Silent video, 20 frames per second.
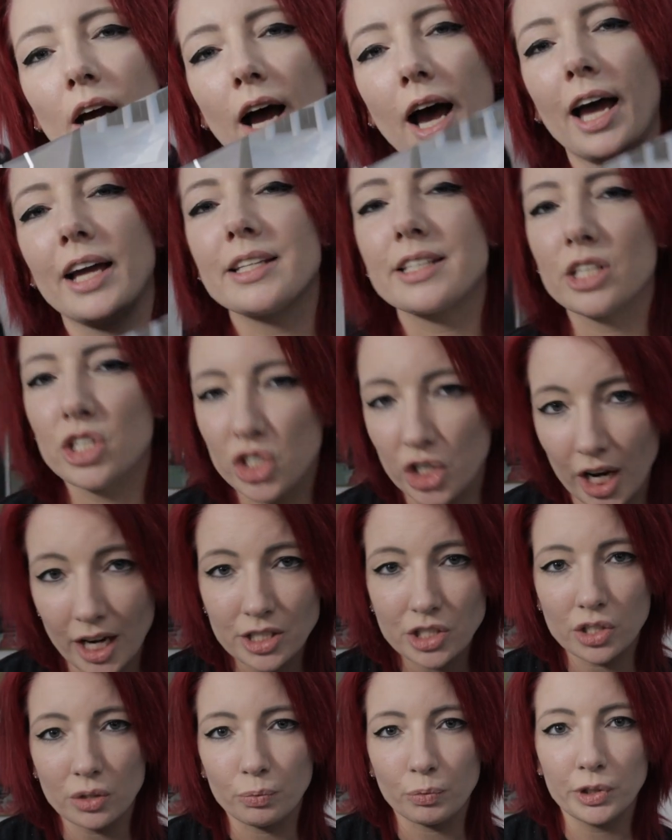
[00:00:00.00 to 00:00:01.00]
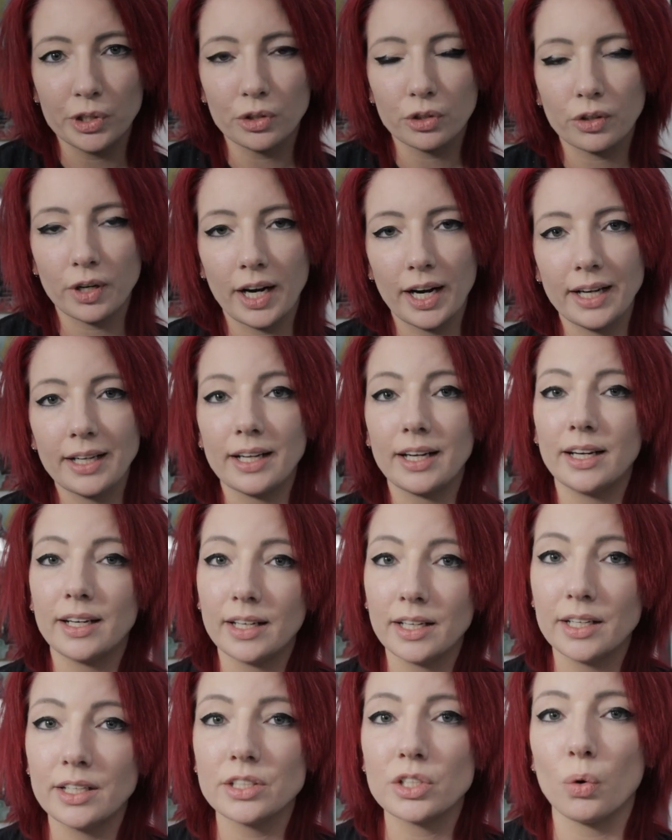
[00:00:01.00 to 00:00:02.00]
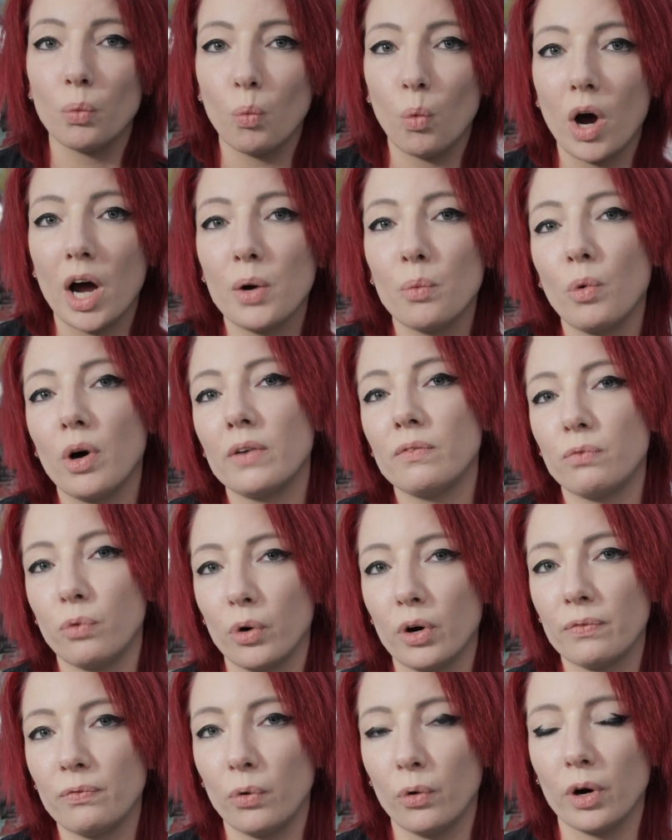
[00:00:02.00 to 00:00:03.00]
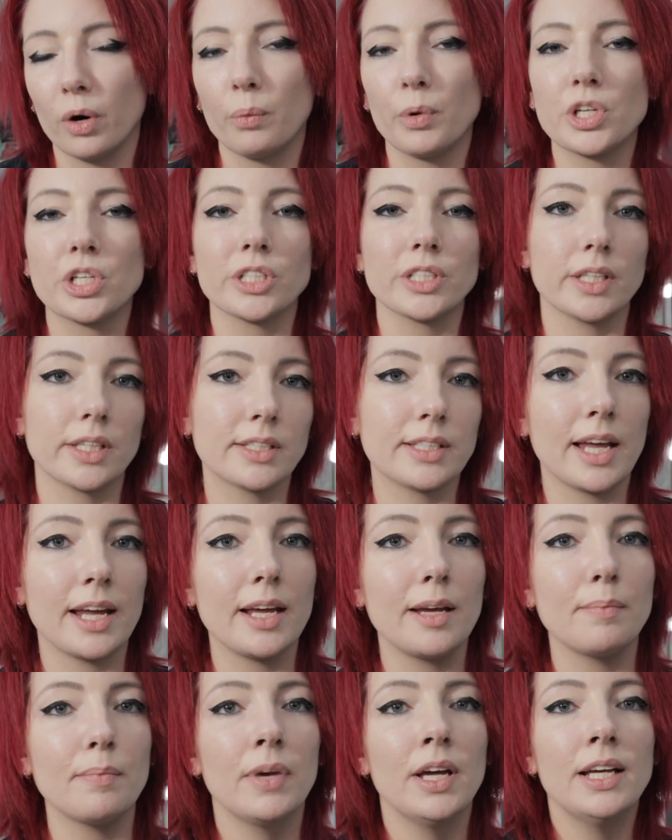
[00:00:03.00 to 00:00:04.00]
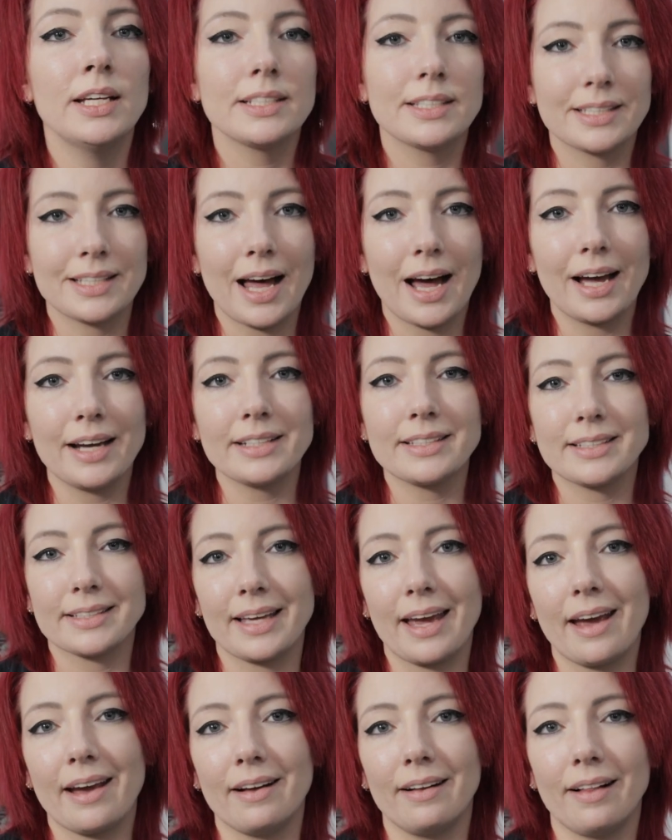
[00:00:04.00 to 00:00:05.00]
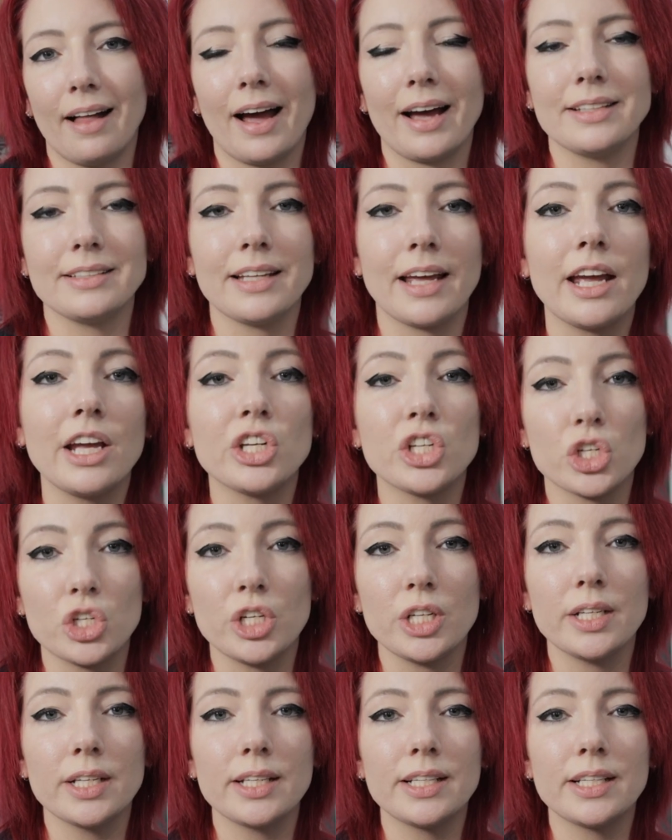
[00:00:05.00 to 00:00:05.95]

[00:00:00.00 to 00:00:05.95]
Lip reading: I suggest a real grade. It is a 1144, which is the same size scale as the HG